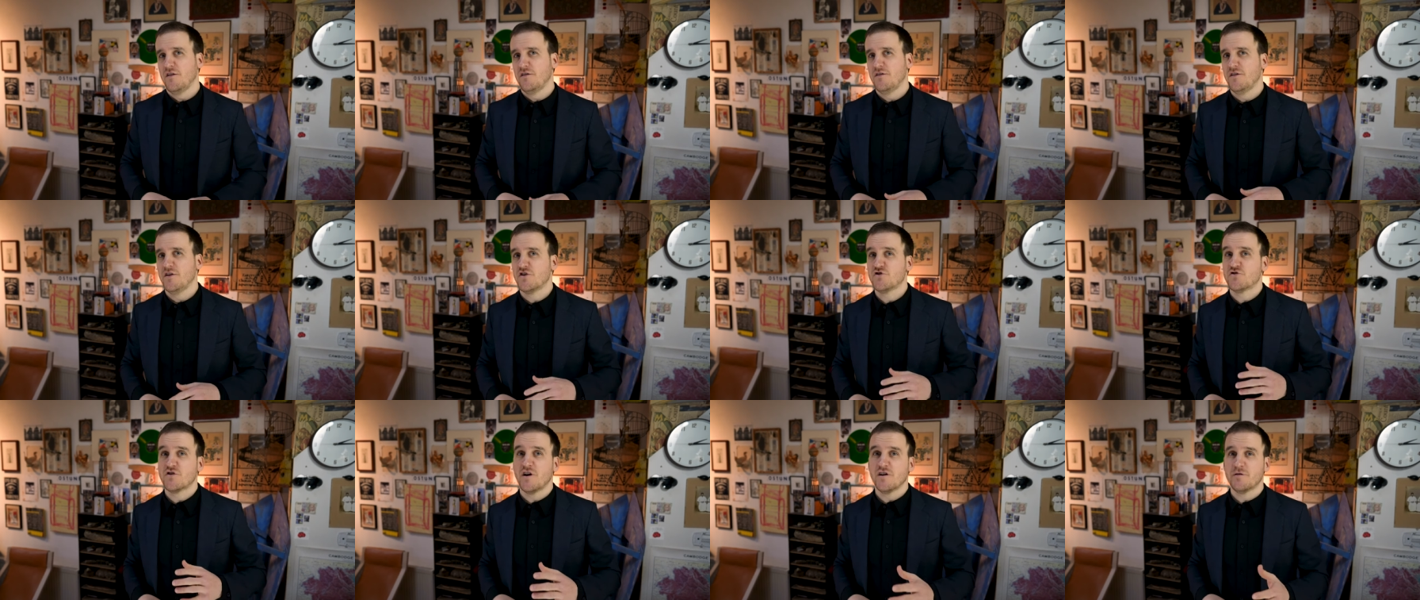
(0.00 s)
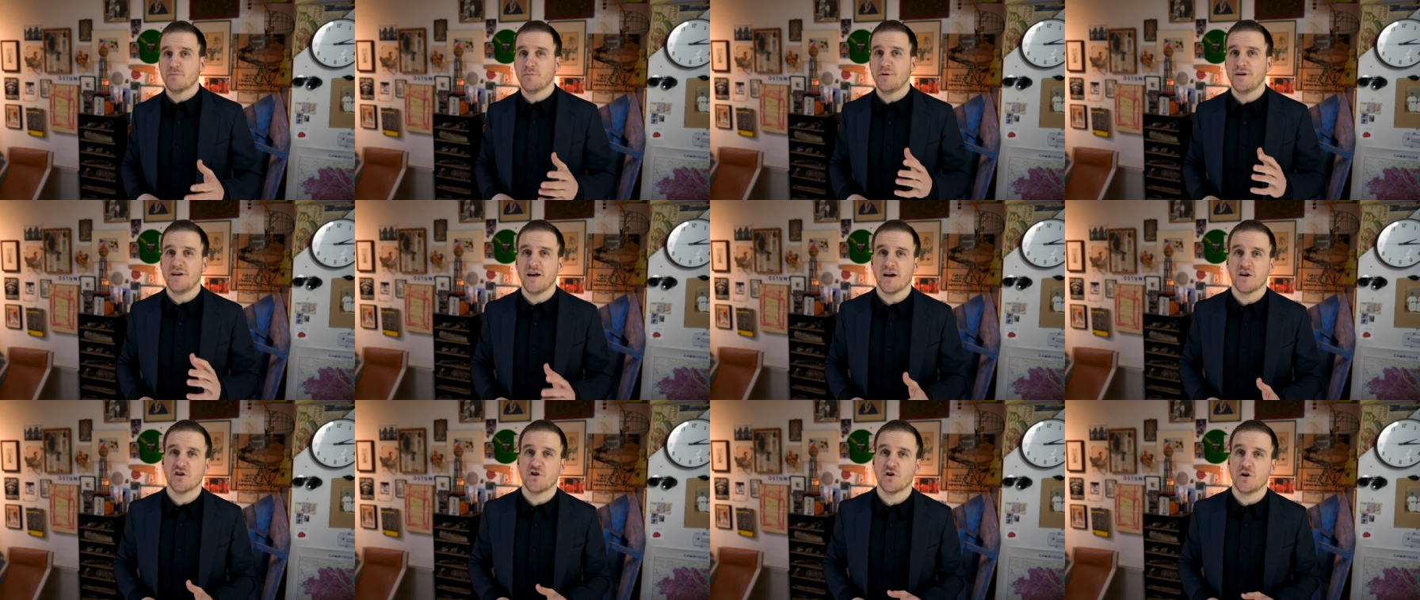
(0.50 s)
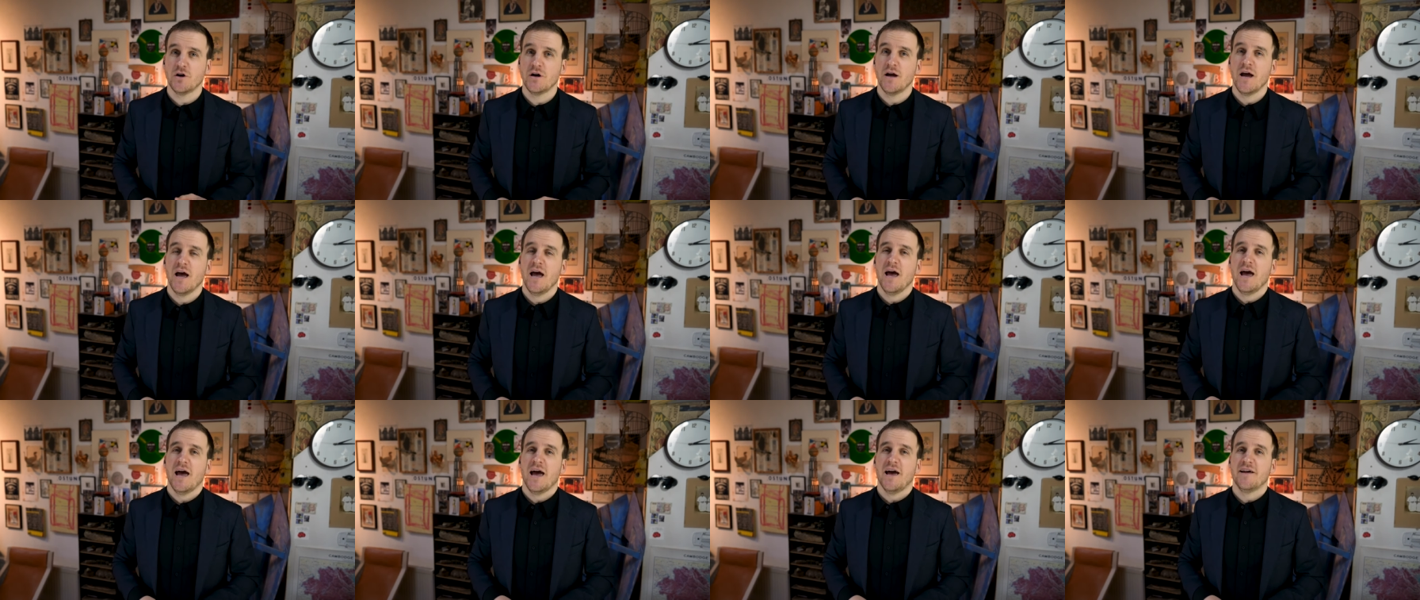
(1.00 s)
The trust protector
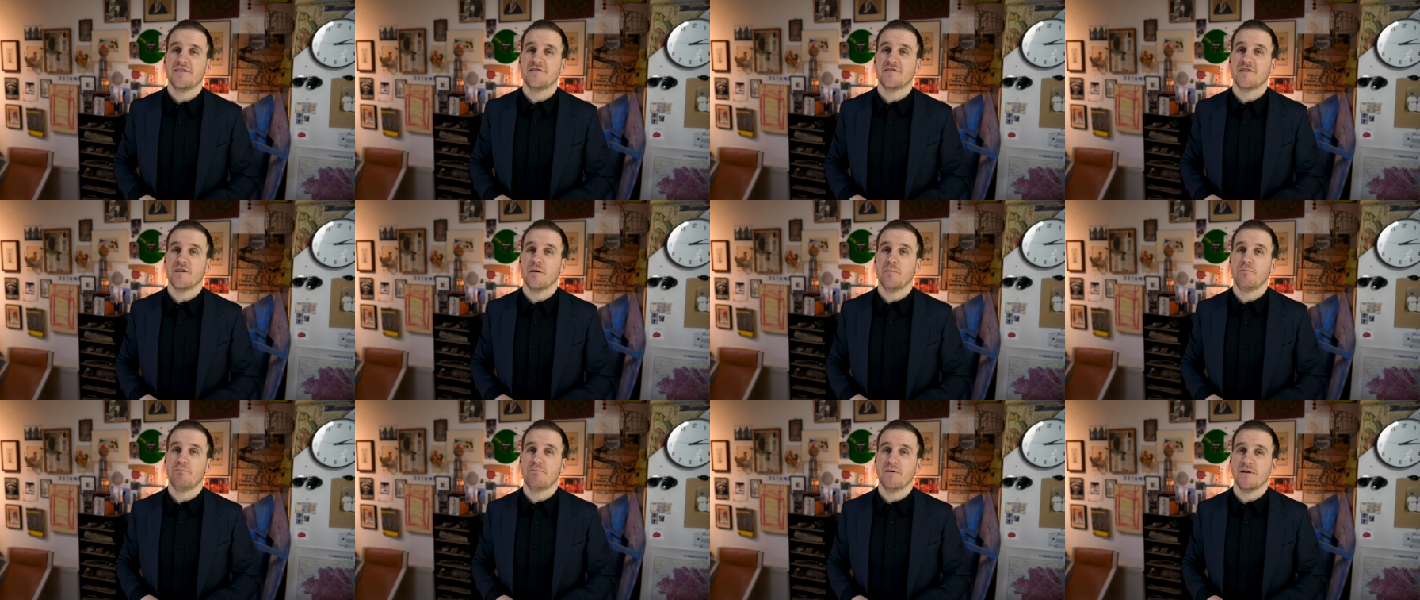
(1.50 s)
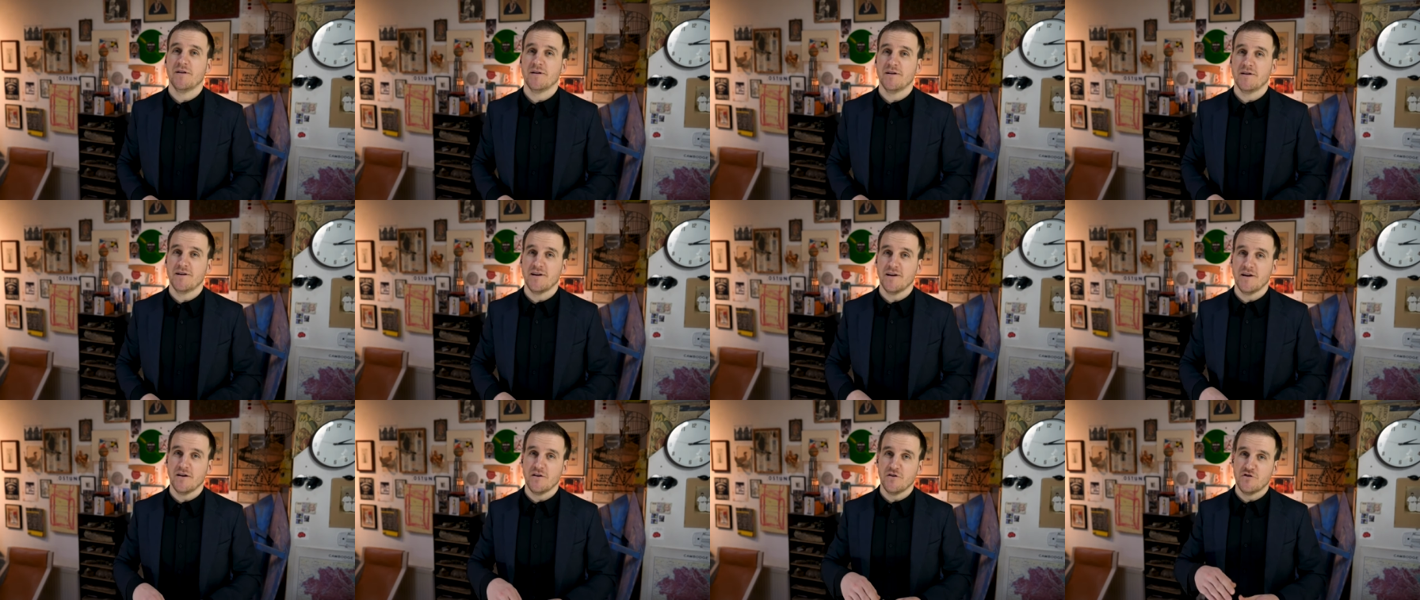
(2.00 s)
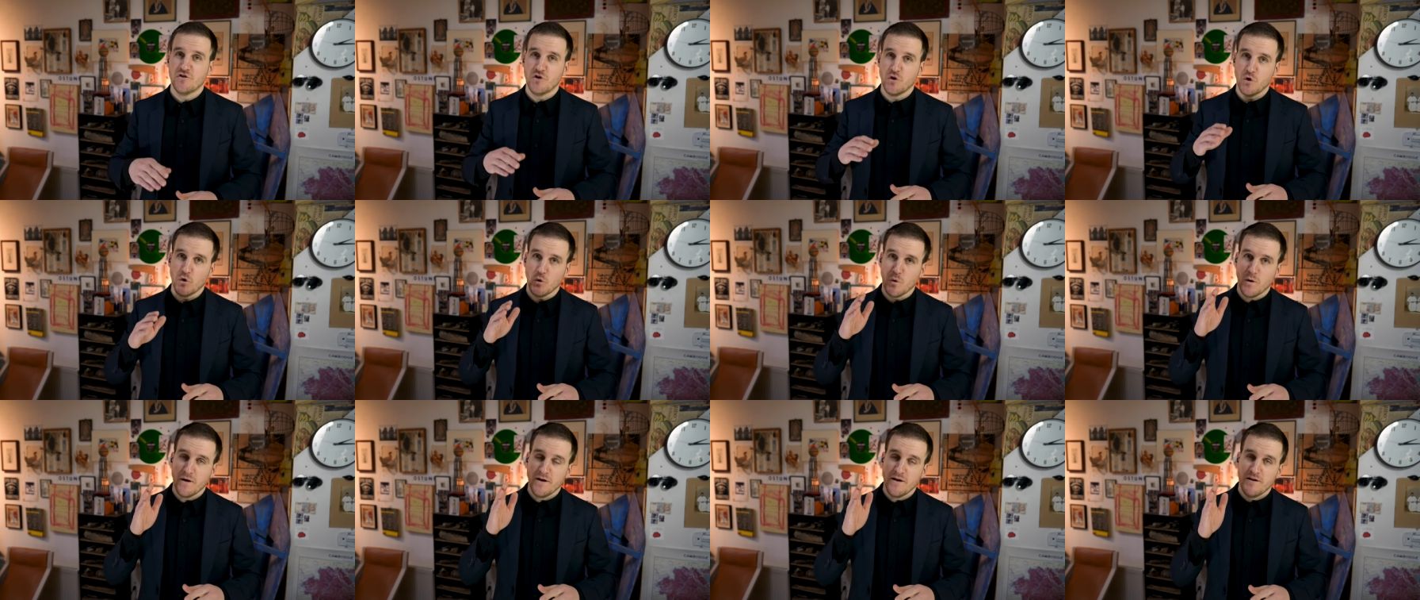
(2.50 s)
has the ability
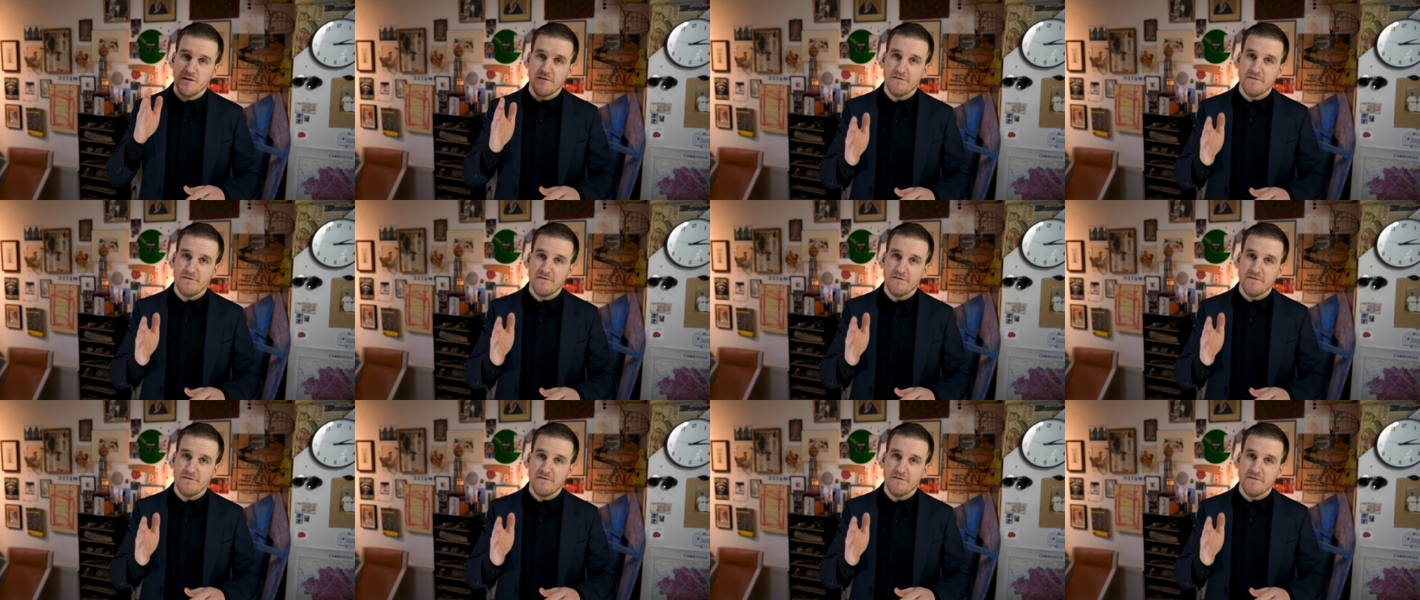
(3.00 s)
to